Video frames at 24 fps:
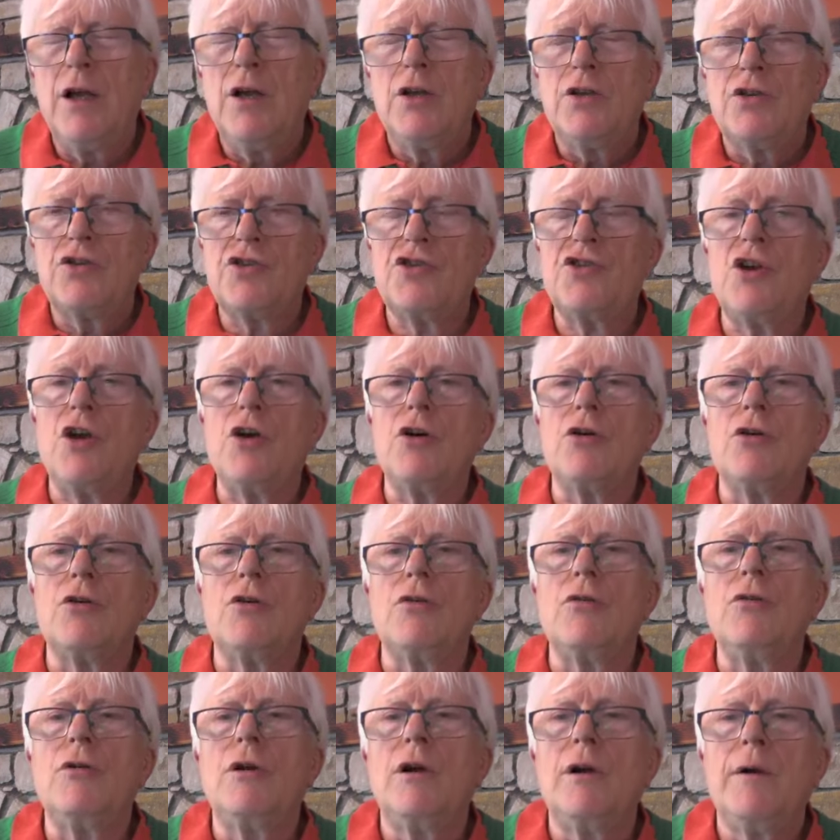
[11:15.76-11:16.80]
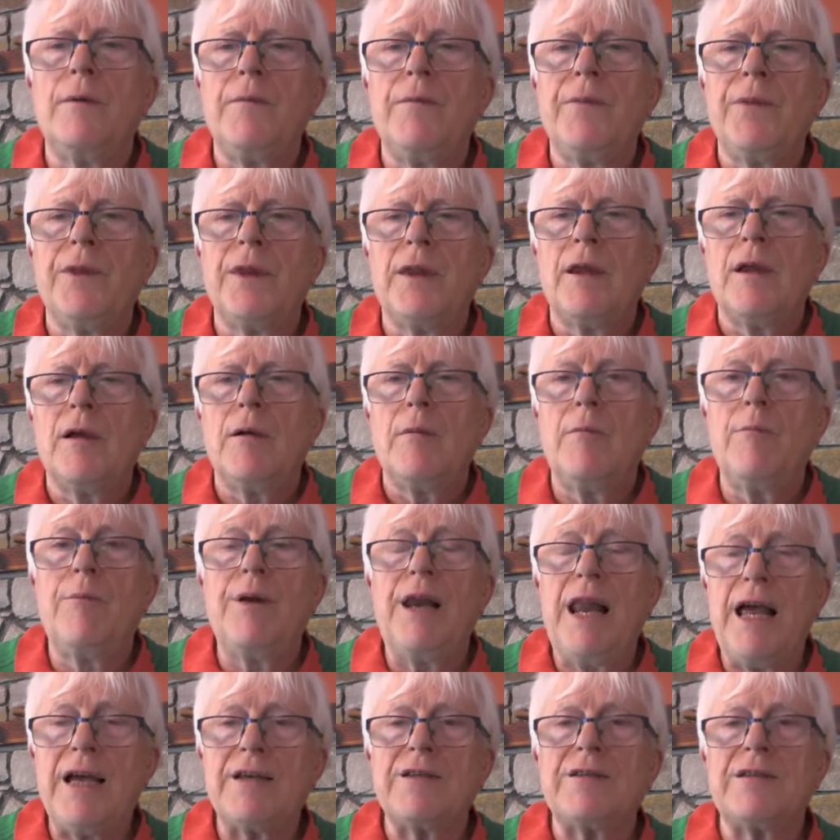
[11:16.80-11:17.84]
So,
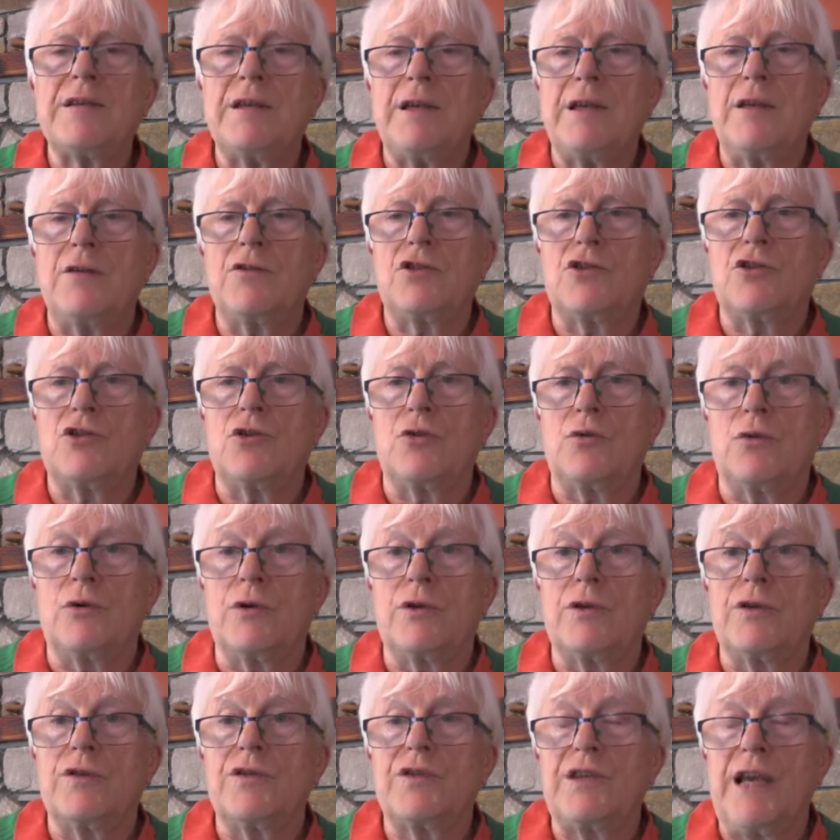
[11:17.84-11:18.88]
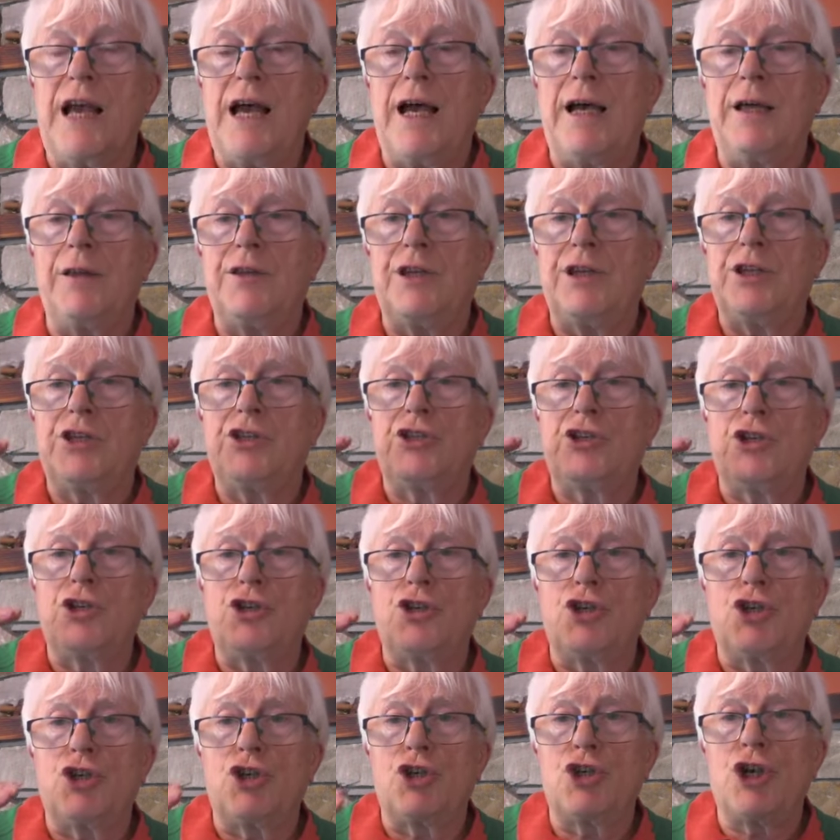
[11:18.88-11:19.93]
blessings to us at this
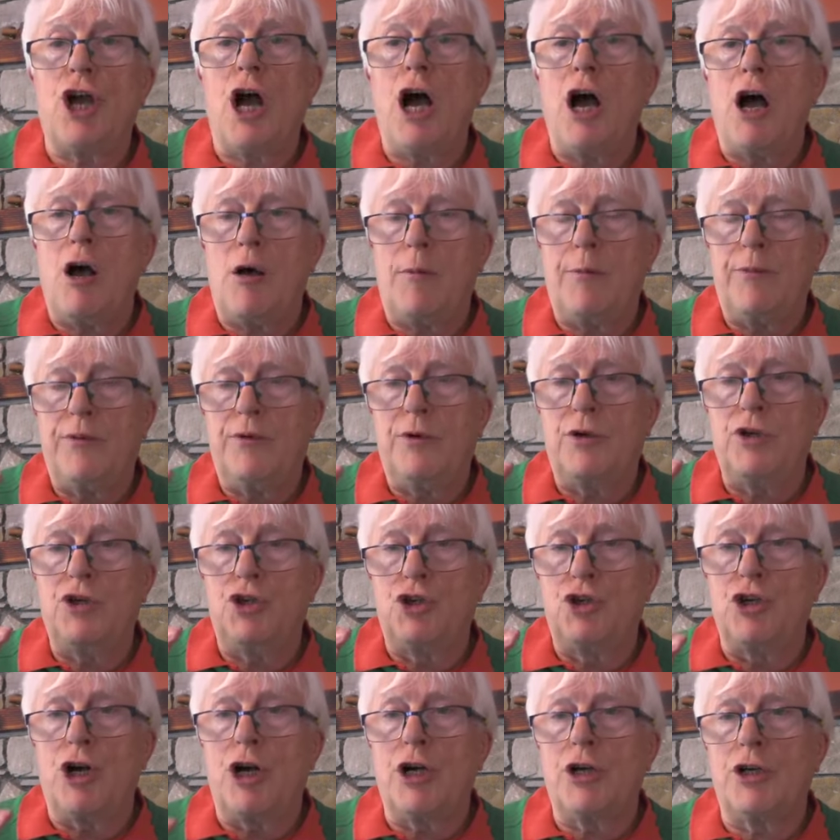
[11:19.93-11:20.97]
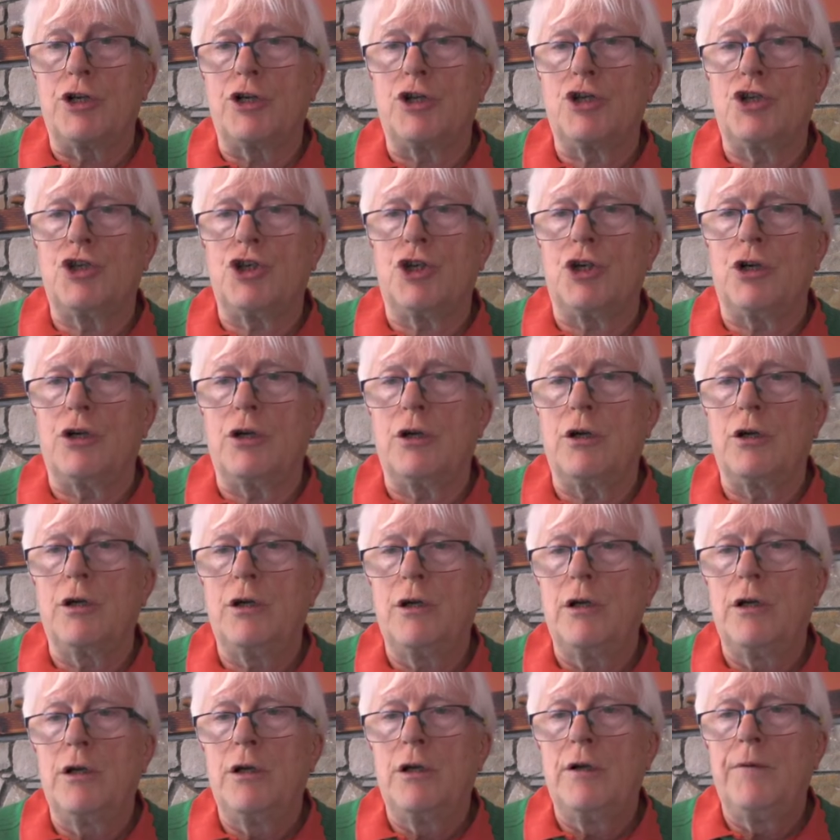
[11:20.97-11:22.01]
sharp juncture
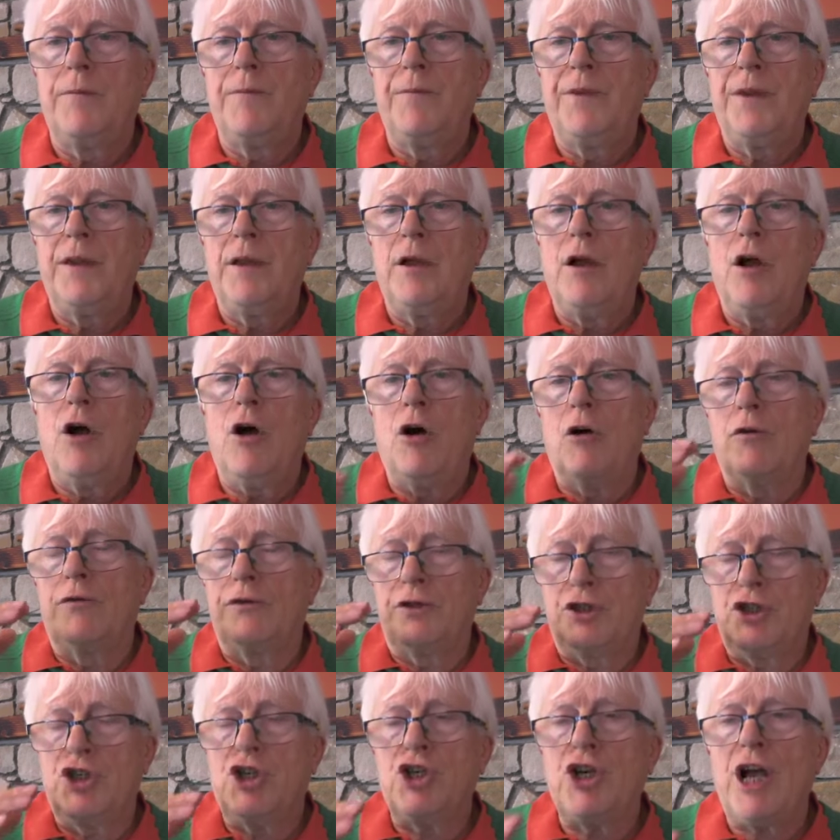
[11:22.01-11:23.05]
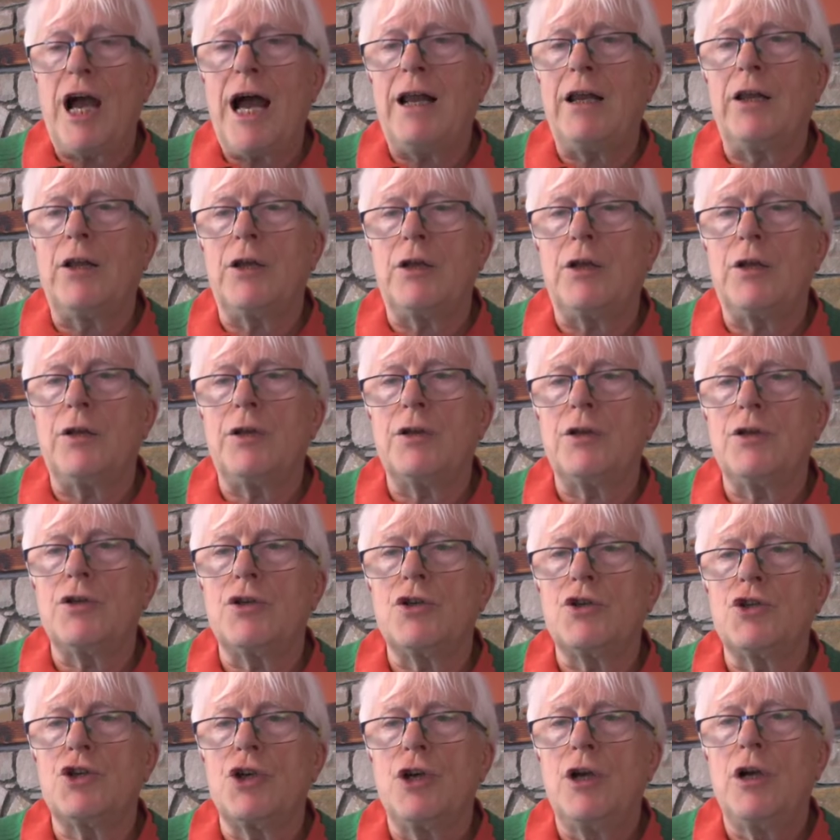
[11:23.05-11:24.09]
of
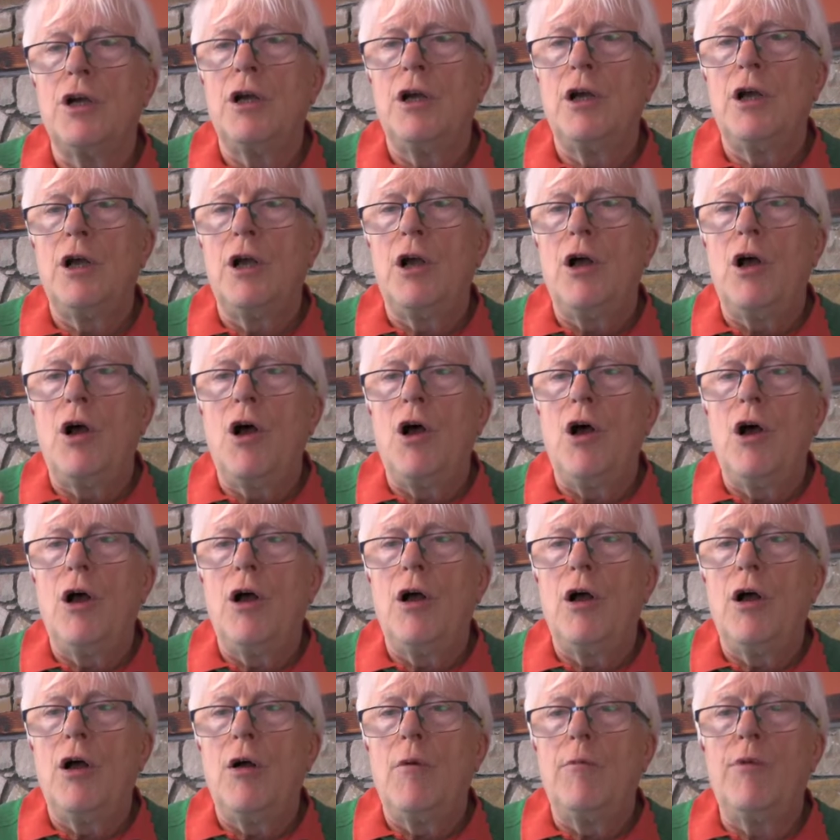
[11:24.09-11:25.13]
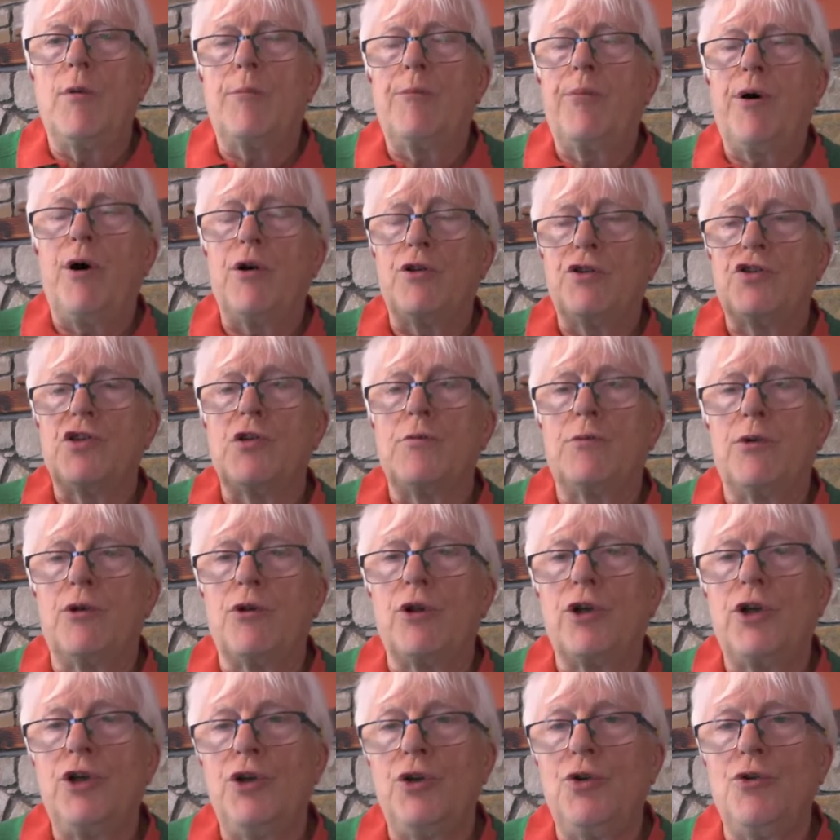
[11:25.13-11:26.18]
challenge, but possible
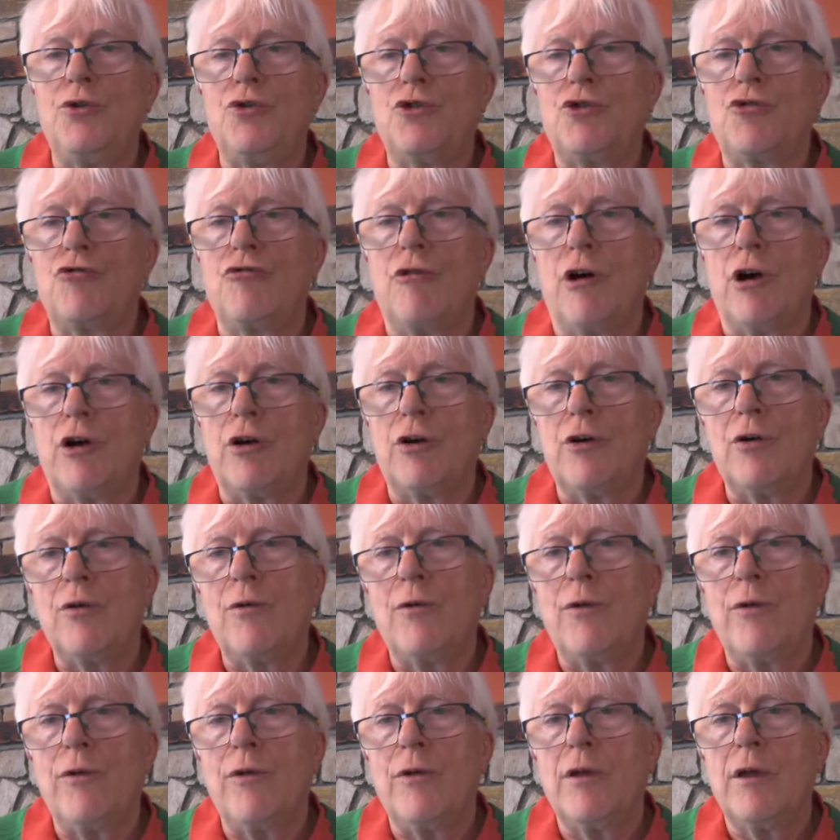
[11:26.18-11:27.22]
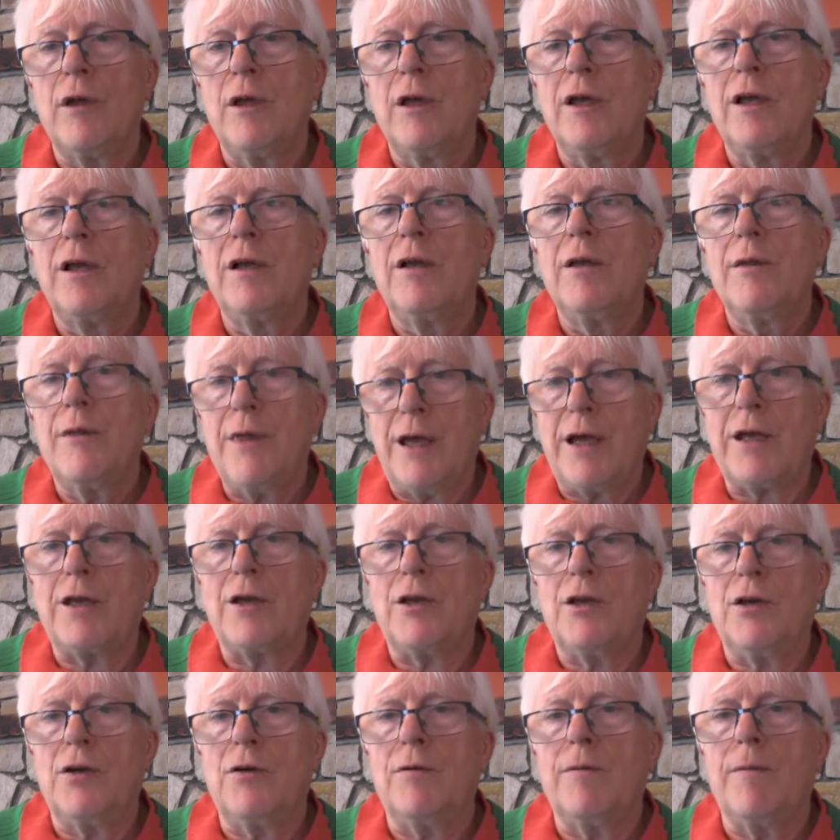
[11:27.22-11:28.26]
huge growth.
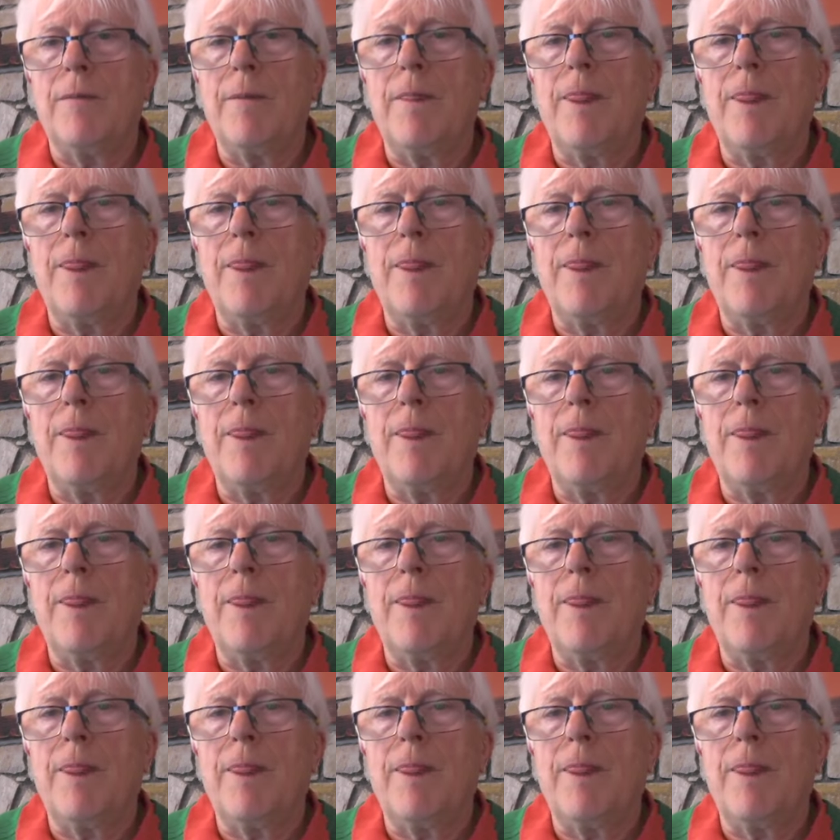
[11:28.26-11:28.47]
Thank you.